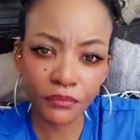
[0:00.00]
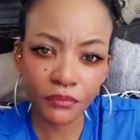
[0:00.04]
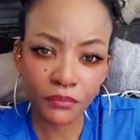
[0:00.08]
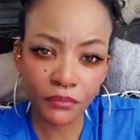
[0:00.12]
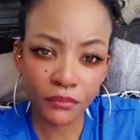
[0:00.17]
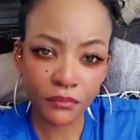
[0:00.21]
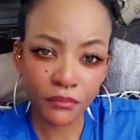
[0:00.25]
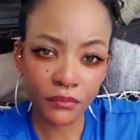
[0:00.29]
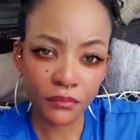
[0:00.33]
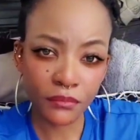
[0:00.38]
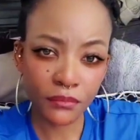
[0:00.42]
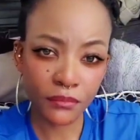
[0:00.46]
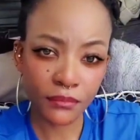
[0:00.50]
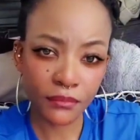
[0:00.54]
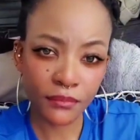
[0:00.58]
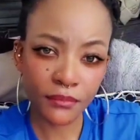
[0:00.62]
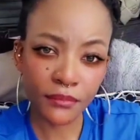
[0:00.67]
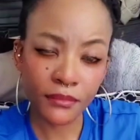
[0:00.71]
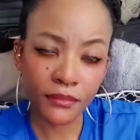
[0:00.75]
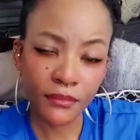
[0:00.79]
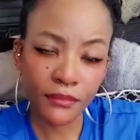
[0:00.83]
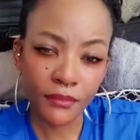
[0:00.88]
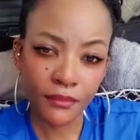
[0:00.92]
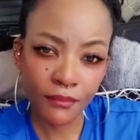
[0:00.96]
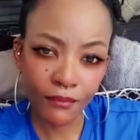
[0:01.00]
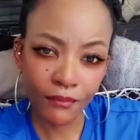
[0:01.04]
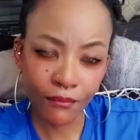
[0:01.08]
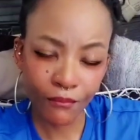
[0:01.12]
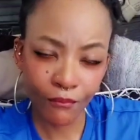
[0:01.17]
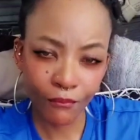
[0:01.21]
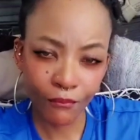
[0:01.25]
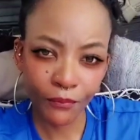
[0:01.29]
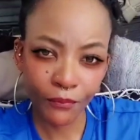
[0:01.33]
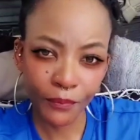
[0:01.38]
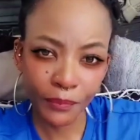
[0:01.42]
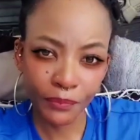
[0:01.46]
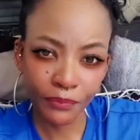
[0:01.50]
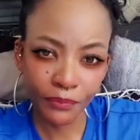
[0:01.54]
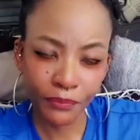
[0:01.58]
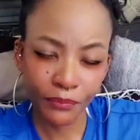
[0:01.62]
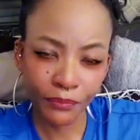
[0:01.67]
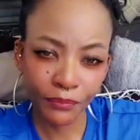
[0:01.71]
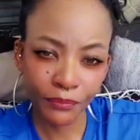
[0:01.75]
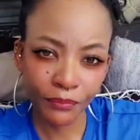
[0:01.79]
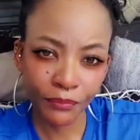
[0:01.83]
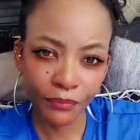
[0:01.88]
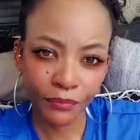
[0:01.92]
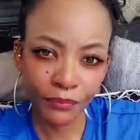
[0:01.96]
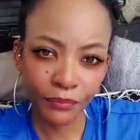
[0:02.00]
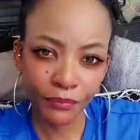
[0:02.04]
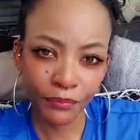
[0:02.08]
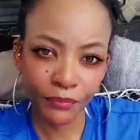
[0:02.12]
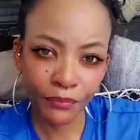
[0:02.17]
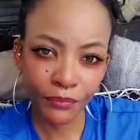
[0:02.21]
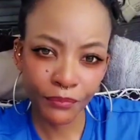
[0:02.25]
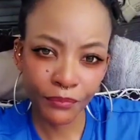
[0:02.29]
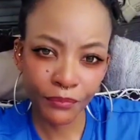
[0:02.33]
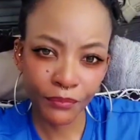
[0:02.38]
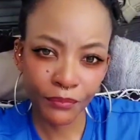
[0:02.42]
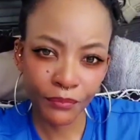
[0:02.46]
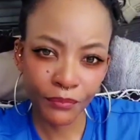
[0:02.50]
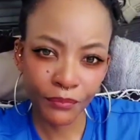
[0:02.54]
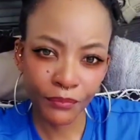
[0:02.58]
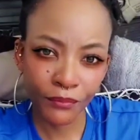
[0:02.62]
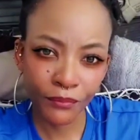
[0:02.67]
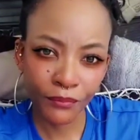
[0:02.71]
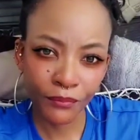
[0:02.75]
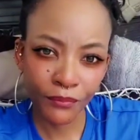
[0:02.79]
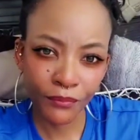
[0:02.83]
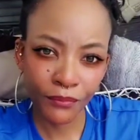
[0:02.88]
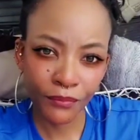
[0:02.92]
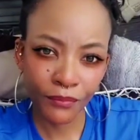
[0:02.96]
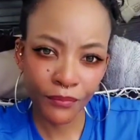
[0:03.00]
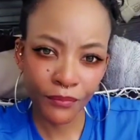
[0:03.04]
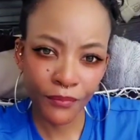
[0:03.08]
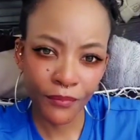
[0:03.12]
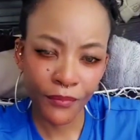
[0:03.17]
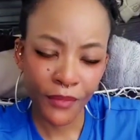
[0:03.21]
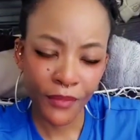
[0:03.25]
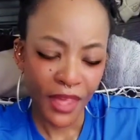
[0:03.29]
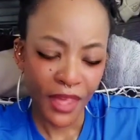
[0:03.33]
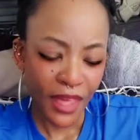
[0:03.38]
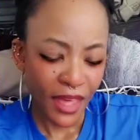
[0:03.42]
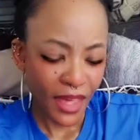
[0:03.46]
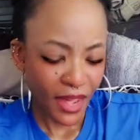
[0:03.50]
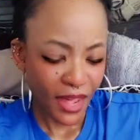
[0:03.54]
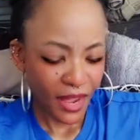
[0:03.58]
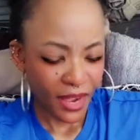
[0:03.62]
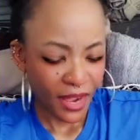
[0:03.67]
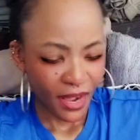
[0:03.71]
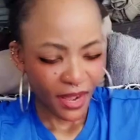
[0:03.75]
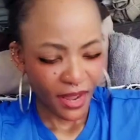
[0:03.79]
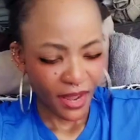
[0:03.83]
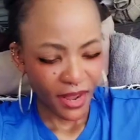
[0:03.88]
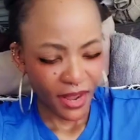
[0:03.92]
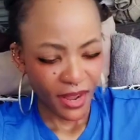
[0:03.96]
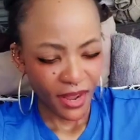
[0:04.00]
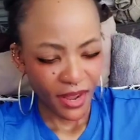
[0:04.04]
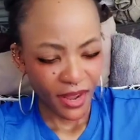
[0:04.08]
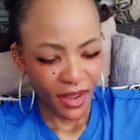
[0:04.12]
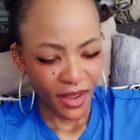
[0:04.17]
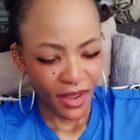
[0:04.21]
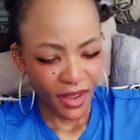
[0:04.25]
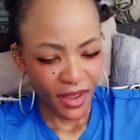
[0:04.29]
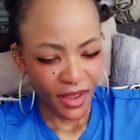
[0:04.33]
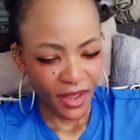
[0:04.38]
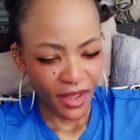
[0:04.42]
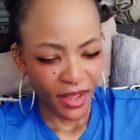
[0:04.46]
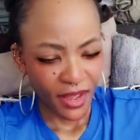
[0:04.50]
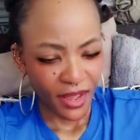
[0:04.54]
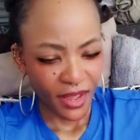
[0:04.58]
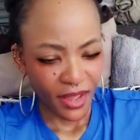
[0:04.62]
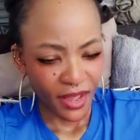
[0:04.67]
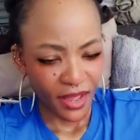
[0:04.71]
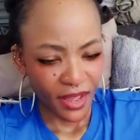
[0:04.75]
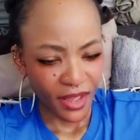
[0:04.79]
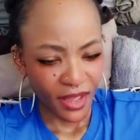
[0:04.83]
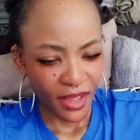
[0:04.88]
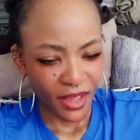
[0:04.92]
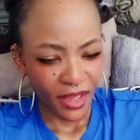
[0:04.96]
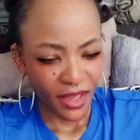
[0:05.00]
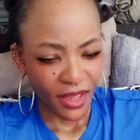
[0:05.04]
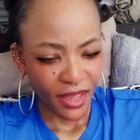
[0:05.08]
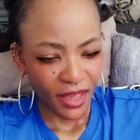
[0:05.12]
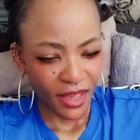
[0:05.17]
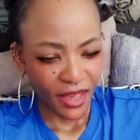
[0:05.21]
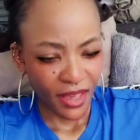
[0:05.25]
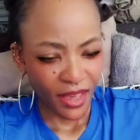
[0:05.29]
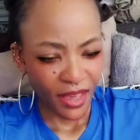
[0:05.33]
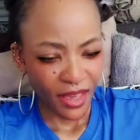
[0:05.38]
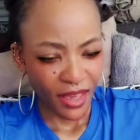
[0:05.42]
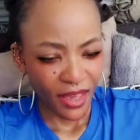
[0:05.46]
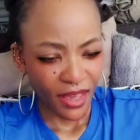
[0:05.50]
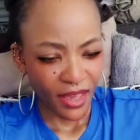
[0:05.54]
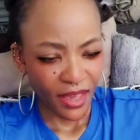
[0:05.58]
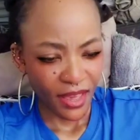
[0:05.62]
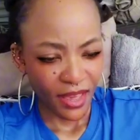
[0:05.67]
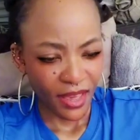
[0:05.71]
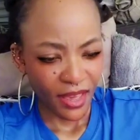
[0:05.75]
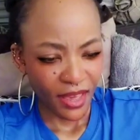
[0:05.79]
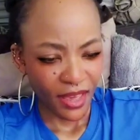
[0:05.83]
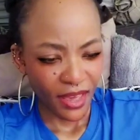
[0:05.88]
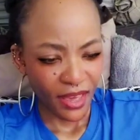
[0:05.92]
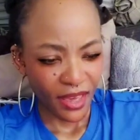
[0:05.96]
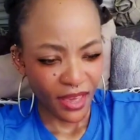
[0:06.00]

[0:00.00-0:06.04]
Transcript: No one is speaking in this clip.